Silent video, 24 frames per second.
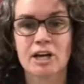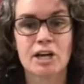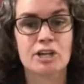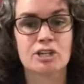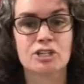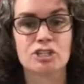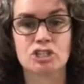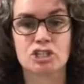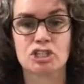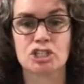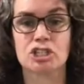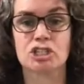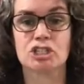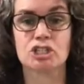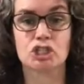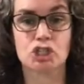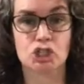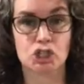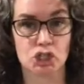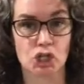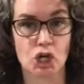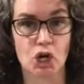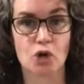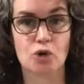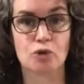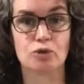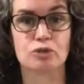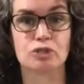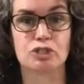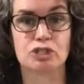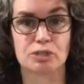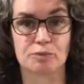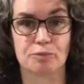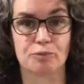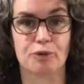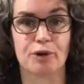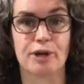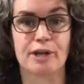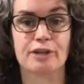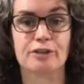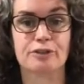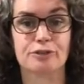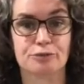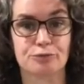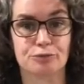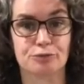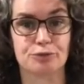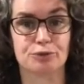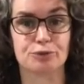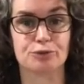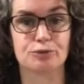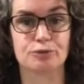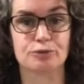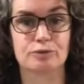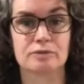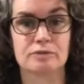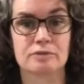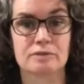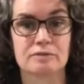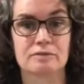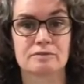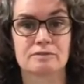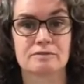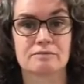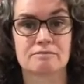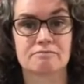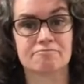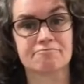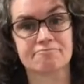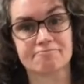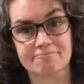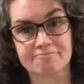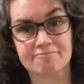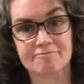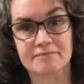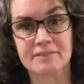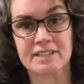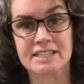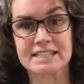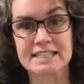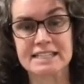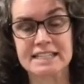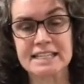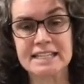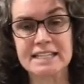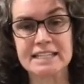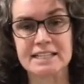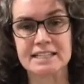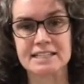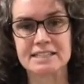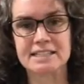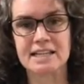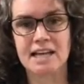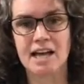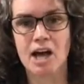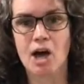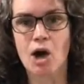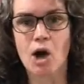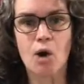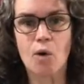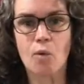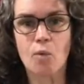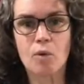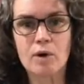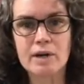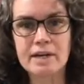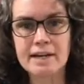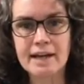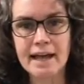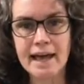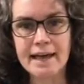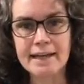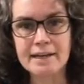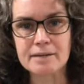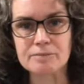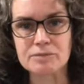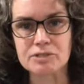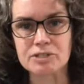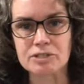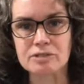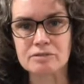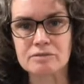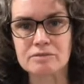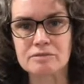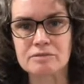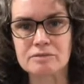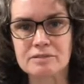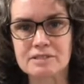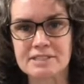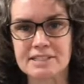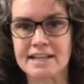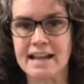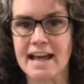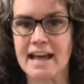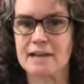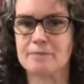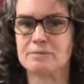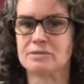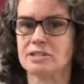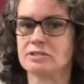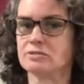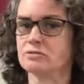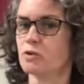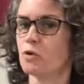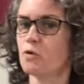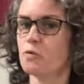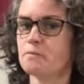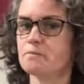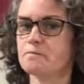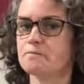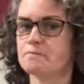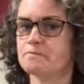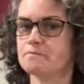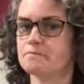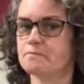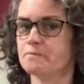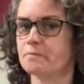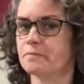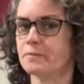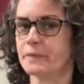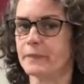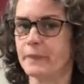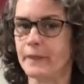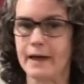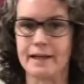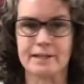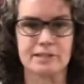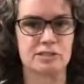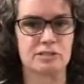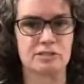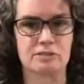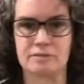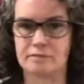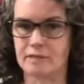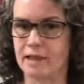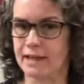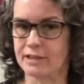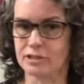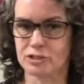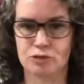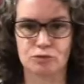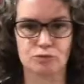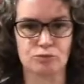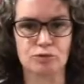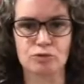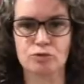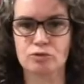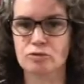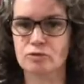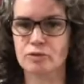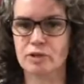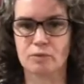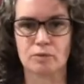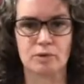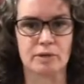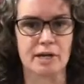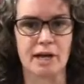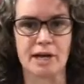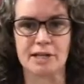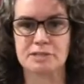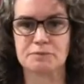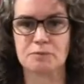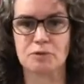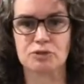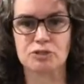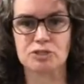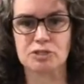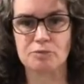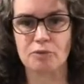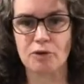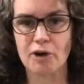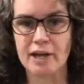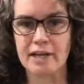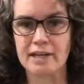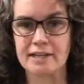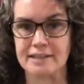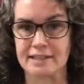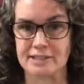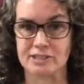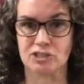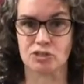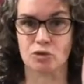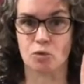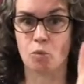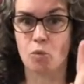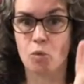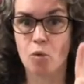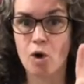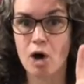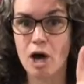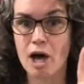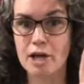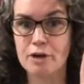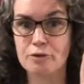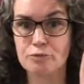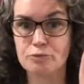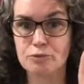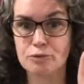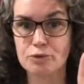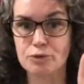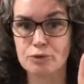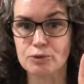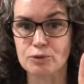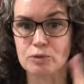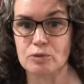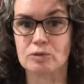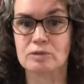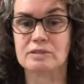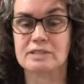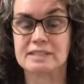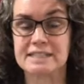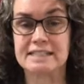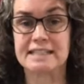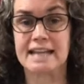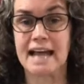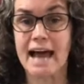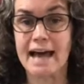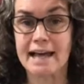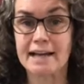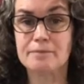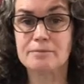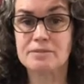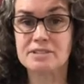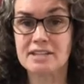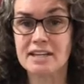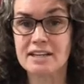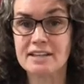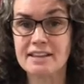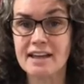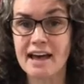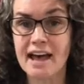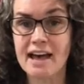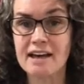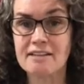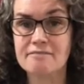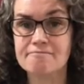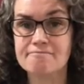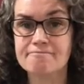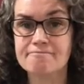She chose to break the rule to eat it. What did Adam do? Did Adam say, "Nope, that's a rule that we're not supposed to break. That's the one rule"? Did Adam say that?